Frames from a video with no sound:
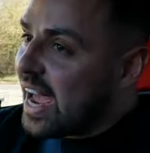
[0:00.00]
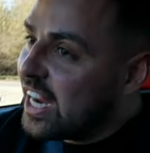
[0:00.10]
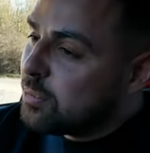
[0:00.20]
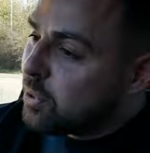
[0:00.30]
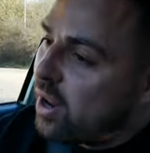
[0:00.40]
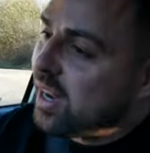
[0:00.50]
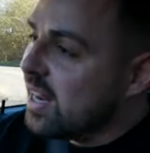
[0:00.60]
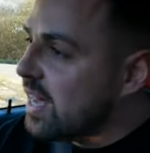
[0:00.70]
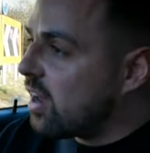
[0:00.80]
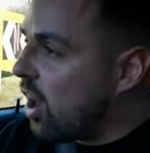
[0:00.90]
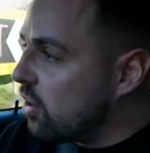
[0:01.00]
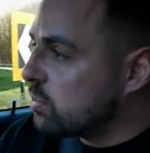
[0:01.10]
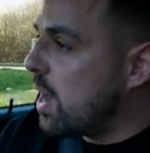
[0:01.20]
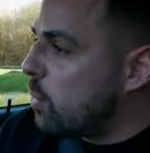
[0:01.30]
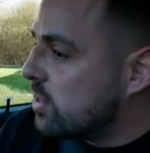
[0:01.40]
HPI clear car as
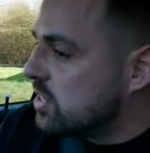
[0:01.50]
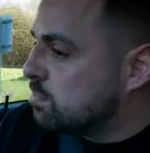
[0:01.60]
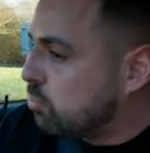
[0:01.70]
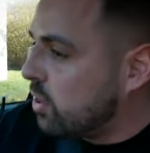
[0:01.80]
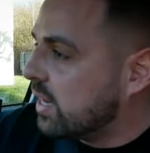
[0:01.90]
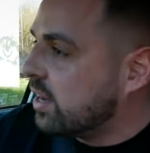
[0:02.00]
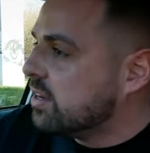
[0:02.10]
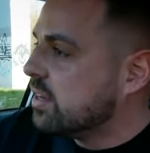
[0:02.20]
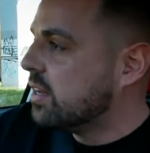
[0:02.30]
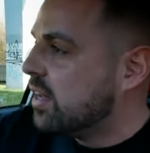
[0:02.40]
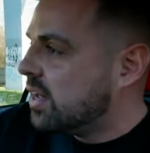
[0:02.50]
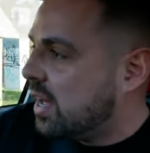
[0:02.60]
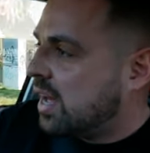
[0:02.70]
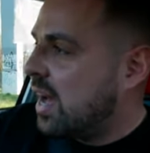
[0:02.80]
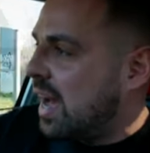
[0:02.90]
well, which is brilliant
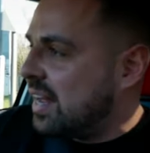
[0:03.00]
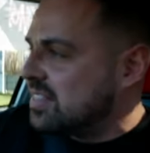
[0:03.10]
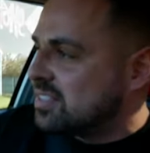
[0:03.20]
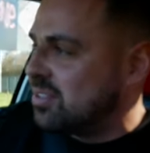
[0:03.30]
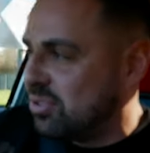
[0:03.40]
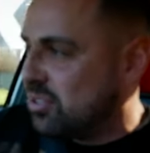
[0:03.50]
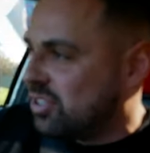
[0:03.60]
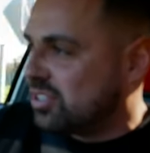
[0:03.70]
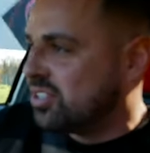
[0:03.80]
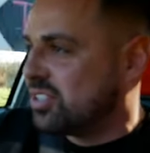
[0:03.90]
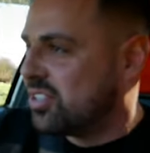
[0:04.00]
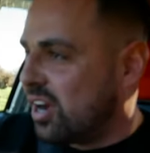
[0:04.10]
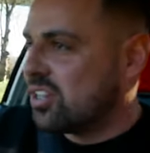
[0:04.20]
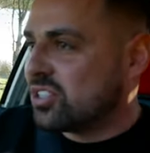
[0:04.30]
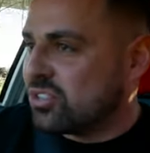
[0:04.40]
and just
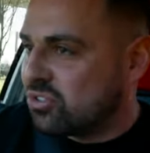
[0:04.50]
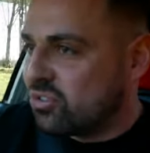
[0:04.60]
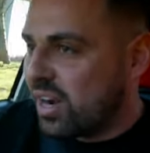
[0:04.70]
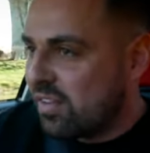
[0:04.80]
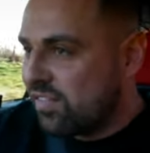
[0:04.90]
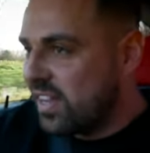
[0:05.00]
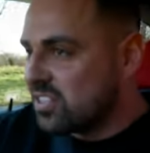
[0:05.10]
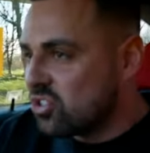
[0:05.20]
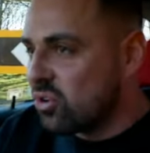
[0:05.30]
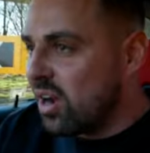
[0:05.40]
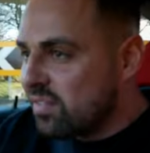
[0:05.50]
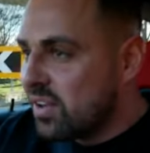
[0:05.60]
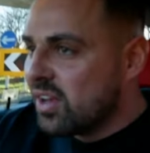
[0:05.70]
such a great thing to drive.